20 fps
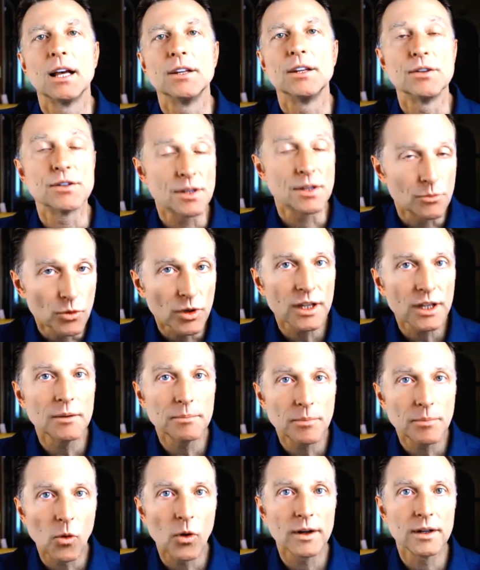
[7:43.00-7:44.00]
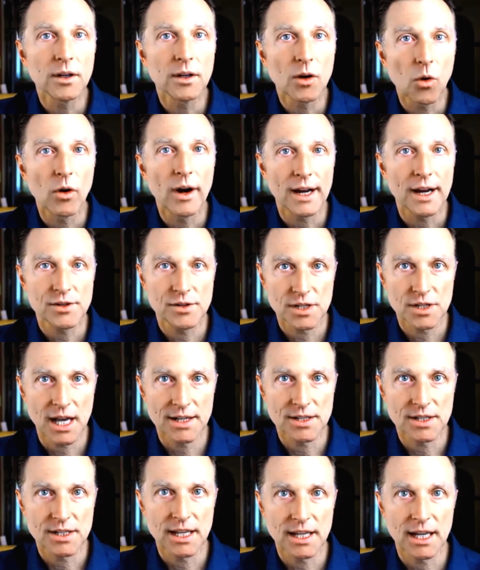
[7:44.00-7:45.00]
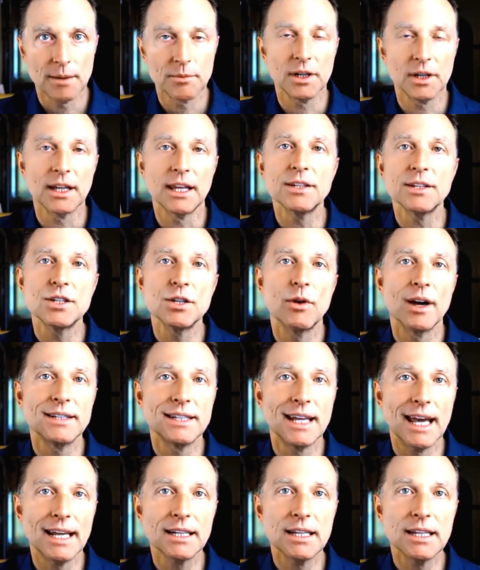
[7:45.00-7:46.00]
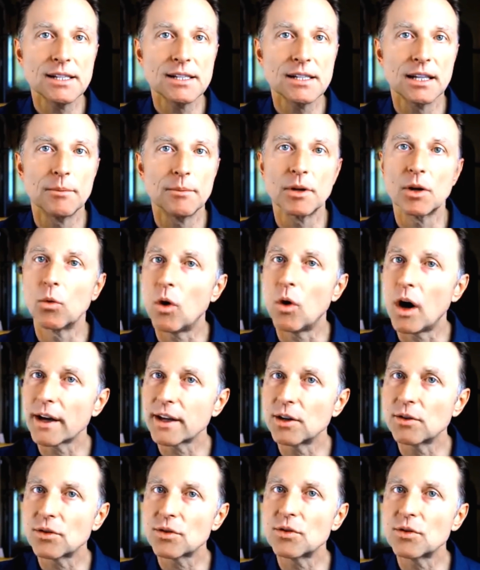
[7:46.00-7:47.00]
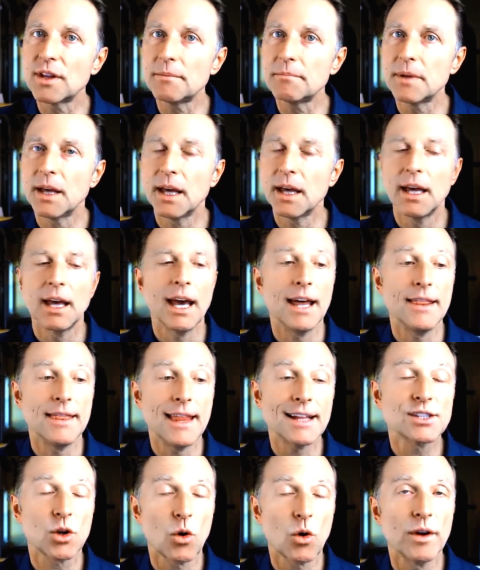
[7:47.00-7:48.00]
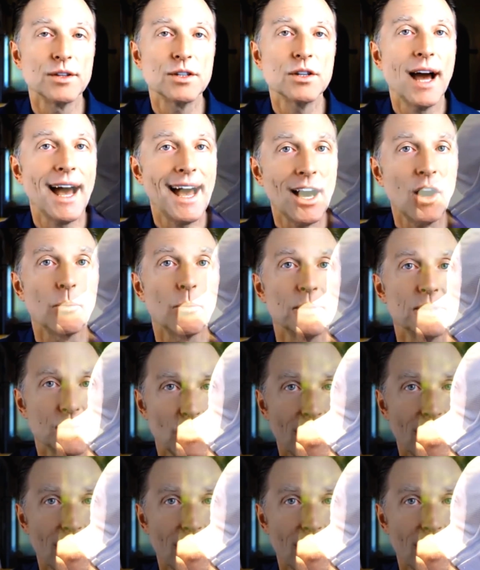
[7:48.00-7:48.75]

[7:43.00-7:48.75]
there's some really important core exercises that I'm going to get to at the end of this. I'm going to walk you through them, and that's going to help as